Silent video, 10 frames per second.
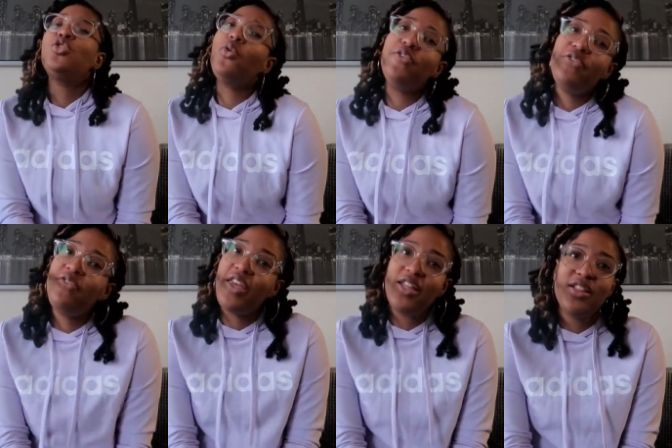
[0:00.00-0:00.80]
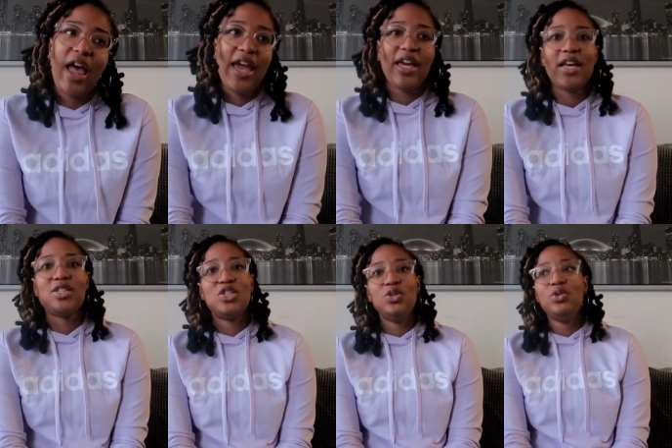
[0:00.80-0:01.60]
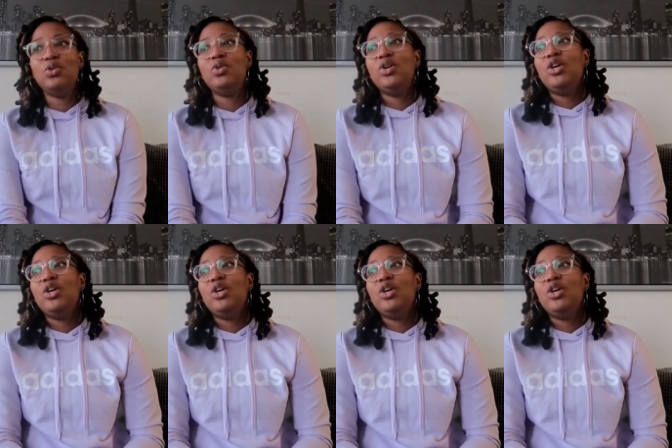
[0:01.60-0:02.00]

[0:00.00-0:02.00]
don't feel like as though